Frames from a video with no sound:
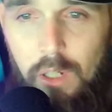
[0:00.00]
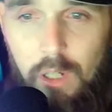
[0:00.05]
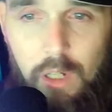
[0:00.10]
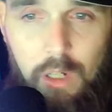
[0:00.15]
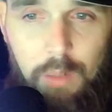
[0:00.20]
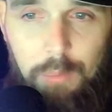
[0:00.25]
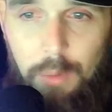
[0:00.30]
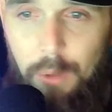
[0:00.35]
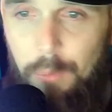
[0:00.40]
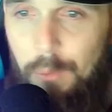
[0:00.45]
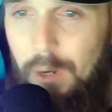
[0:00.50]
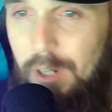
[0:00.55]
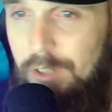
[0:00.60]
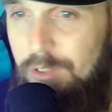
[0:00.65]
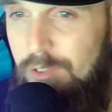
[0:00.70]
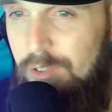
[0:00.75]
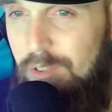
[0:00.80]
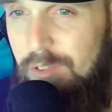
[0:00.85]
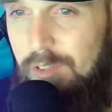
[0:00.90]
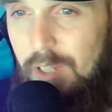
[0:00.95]
I
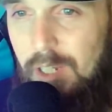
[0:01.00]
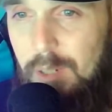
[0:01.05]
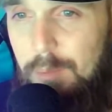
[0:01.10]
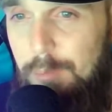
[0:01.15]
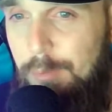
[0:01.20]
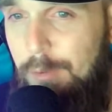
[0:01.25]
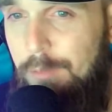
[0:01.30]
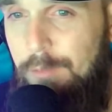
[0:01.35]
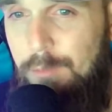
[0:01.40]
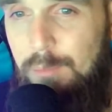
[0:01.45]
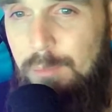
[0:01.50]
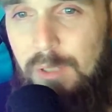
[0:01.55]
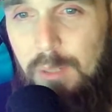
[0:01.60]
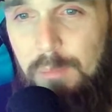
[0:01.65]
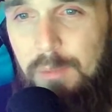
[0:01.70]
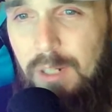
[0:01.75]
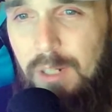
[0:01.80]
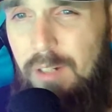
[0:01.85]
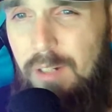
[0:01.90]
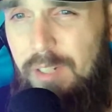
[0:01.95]
watched the tape of him
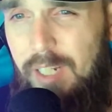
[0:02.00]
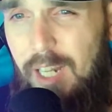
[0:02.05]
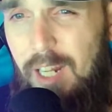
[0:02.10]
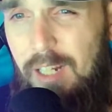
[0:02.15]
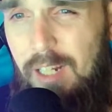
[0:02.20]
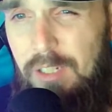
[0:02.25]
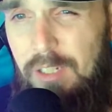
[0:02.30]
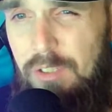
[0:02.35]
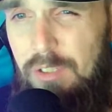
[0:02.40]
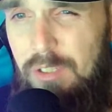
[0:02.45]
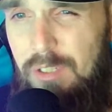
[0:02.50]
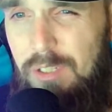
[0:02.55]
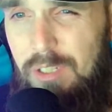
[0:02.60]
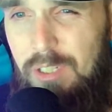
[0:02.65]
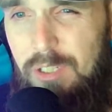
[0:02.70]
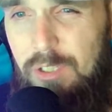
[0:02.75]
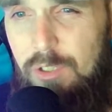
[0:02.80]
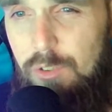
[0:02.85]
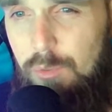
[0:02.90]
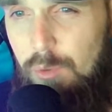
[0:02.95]
coming out of college, and
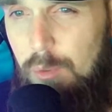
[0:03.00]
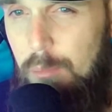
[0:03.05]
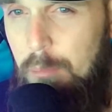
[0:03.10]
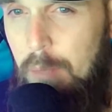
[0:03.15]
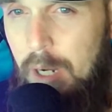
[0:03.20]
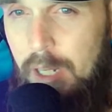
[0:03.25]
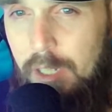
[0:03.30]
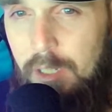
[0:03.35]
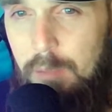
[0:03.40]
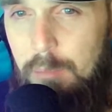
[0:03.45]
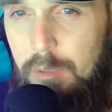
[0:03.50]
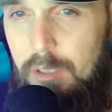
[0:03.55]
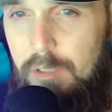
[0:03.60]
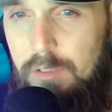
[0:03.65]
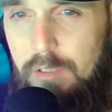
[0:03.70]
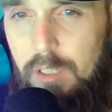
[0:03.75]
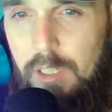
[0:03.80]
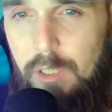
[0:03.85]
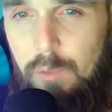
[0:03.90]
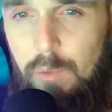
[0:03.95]
he just reminded me of
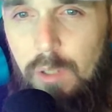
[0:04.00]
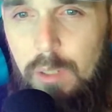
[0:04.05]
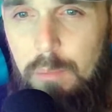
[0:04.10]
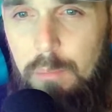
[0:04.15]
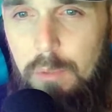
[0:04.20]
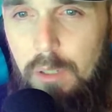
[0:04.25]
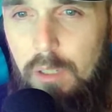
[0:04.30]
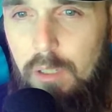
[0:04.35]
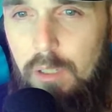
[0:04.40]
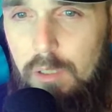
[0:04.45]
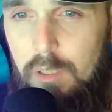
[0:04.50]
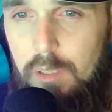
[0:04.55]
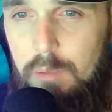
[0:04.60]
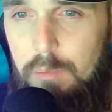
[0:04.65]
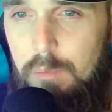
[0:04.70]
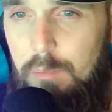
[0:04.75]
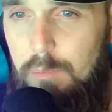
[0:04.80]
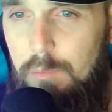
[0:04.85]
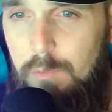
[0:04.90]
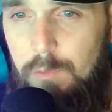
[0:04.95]
Saquon
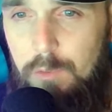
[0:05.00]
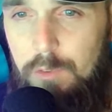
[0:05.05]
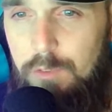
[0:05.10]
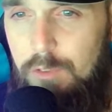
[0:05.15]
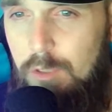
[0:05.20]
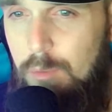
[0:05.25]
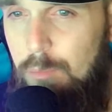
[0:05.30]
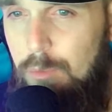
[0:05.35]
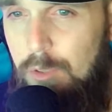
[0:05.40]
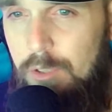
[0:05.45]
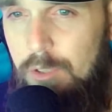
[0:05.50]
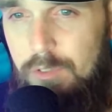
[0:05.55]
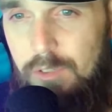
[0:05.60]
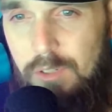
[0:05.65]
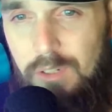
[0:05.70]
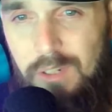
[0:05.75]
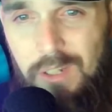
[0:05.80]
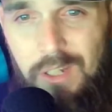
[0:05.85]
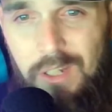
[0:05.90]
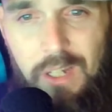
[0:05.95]
Barkley for some
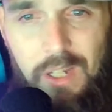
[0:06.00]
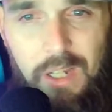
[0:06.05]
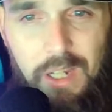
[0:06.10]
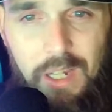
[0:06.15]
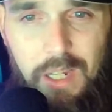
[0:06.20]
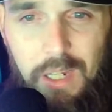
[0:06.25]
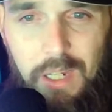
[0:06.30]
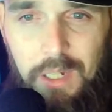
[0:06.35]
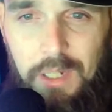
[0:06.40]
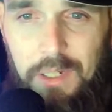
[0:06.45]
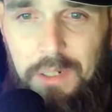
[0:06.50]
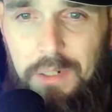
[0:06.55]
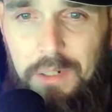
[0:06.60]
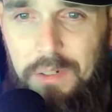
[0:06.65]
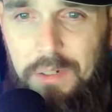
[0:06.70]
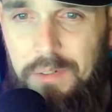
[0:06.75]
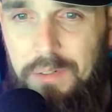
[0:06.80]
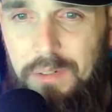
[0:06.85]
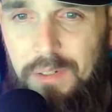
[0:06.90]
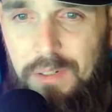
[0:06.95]
reason,
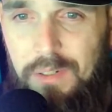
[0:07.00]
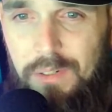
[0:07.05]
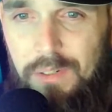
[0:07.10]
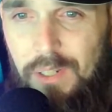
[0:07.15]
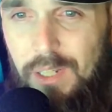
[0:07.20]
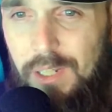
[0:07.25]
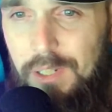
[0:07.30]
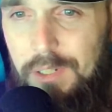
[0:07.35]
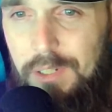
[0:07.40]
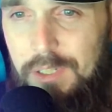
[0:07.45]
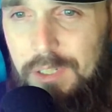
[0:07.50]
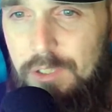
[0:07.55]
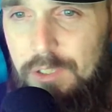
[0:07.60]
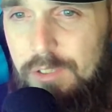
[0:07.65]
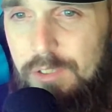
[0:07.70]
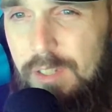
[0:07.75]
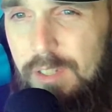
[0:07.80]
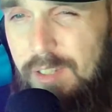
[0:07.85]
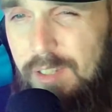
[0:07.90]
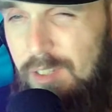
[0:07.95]
and he just